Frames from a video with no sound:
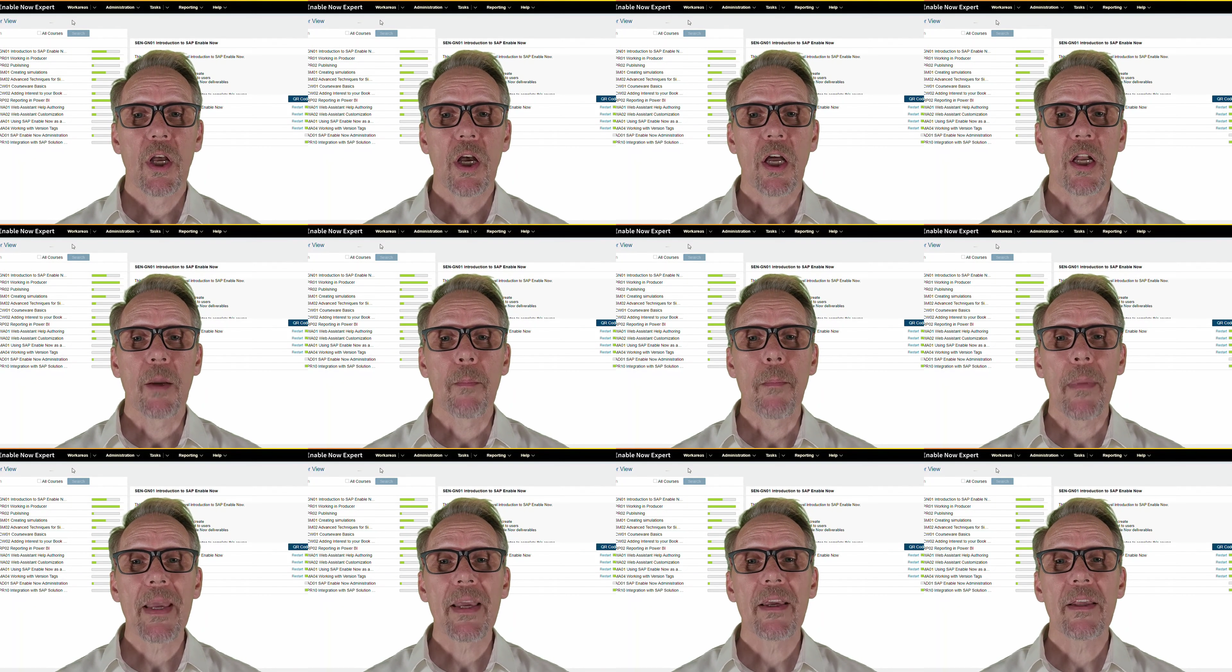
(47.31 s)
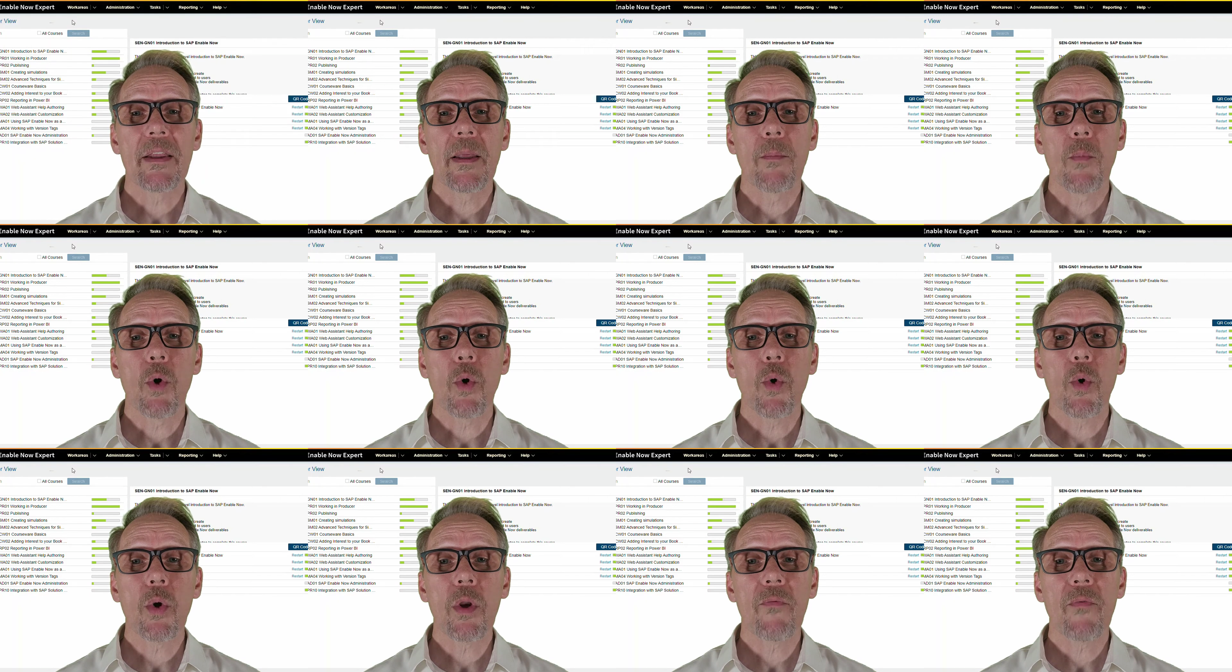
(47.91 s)
and I'm making them
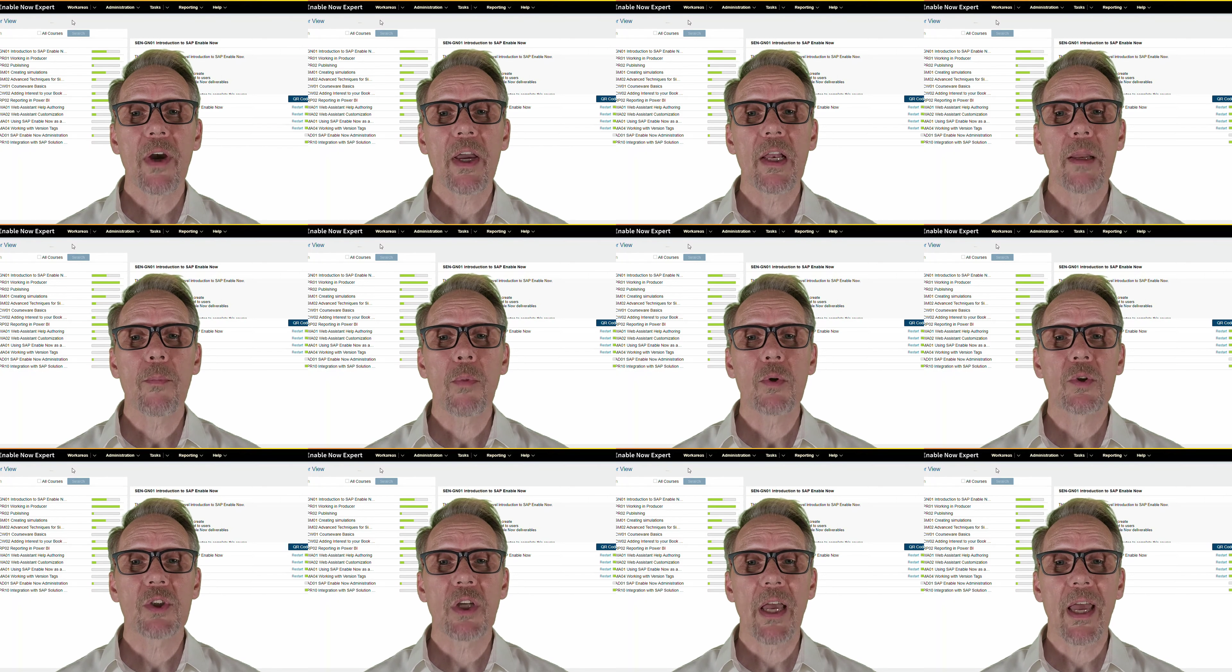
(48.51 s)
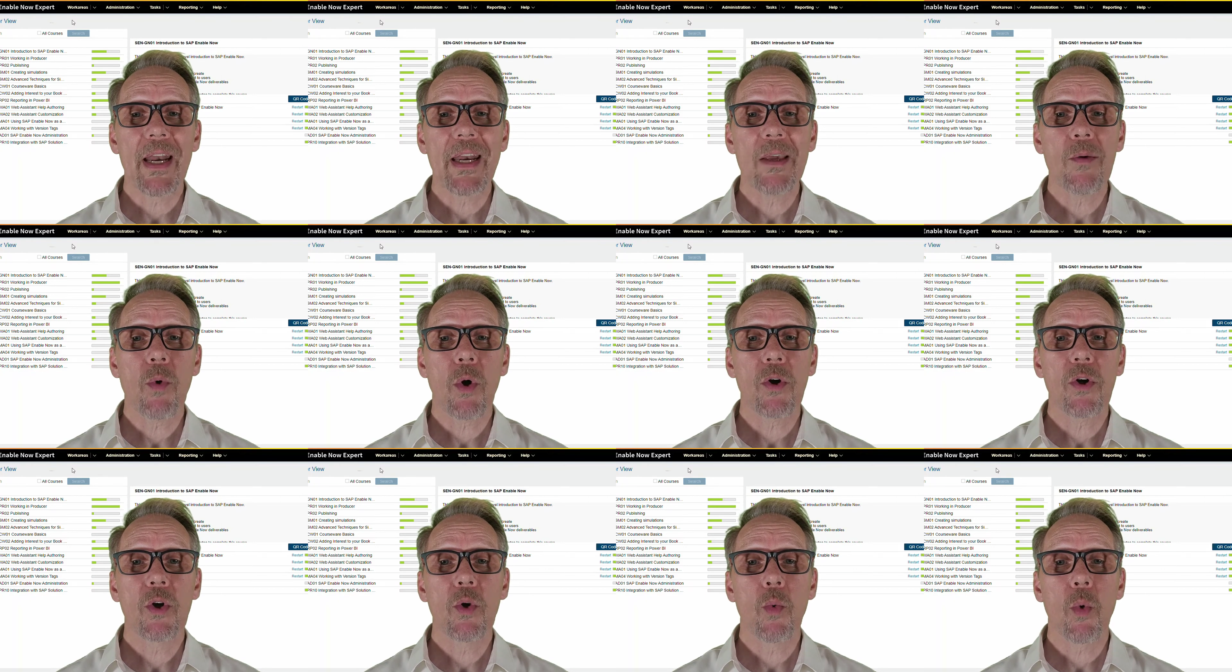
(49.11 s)
all available to
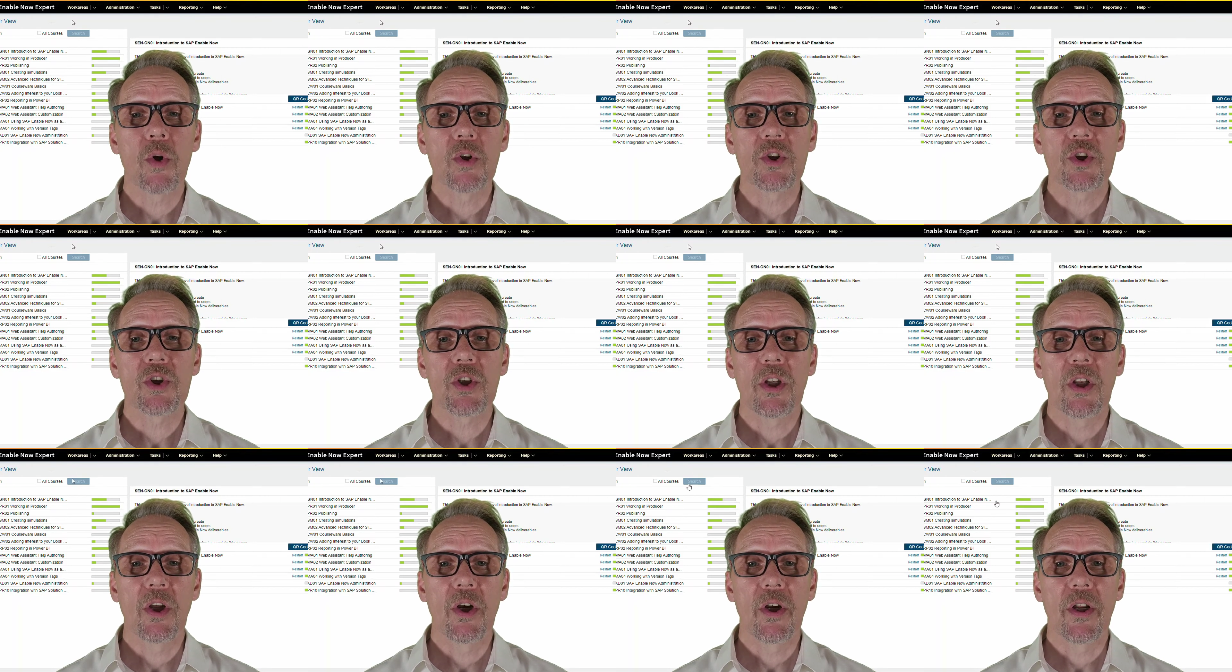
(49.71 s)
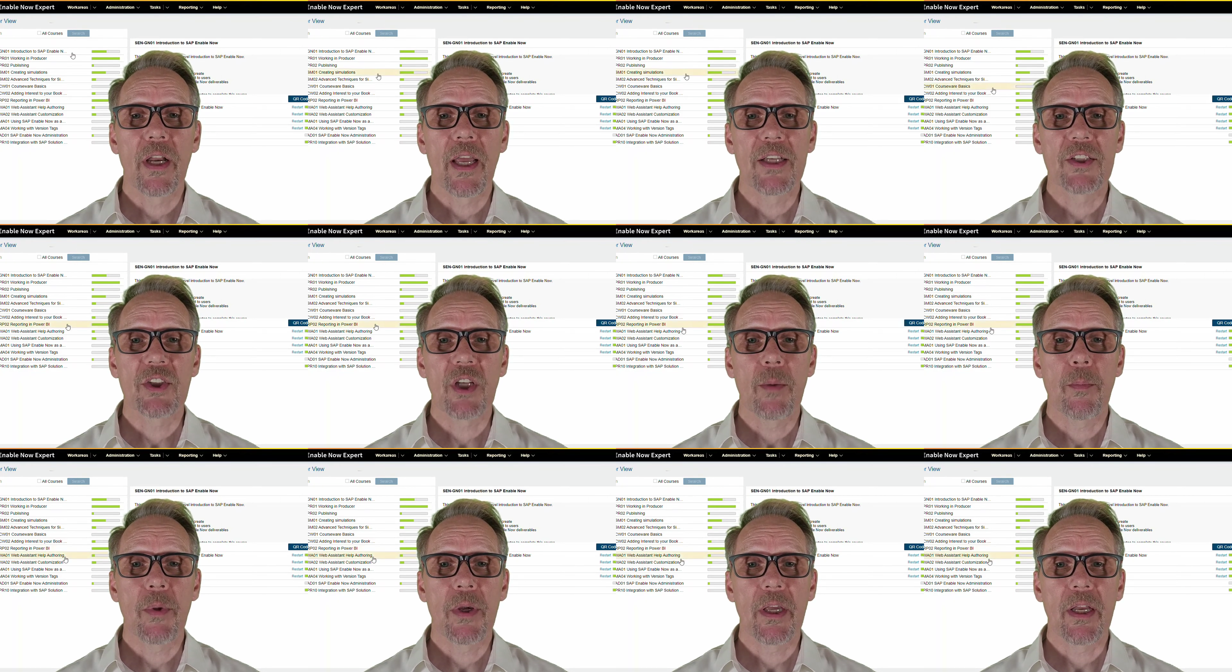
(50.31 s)
anyone who wants to learn
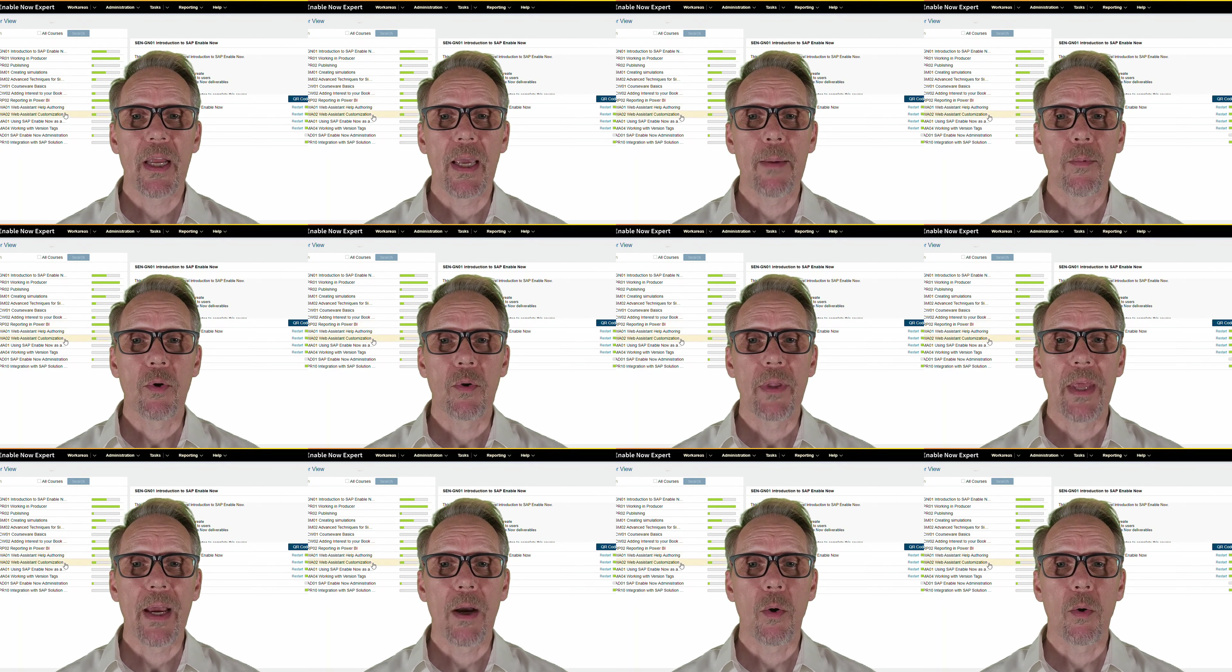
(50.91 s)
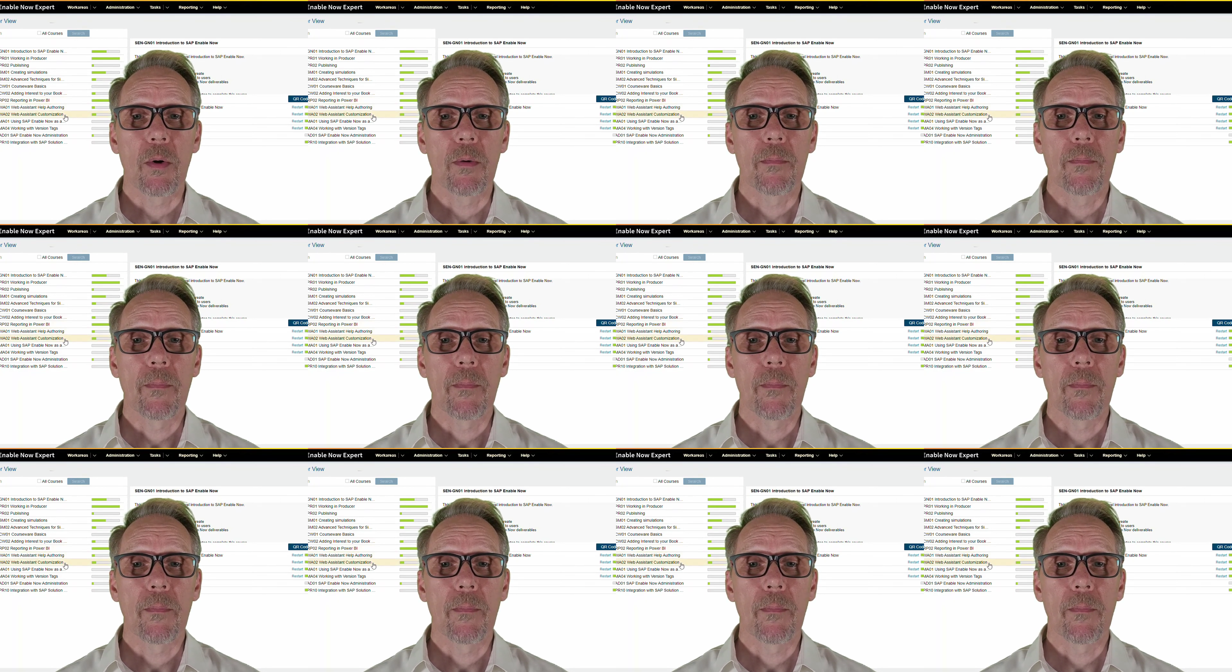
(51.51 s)
SAP Enable now.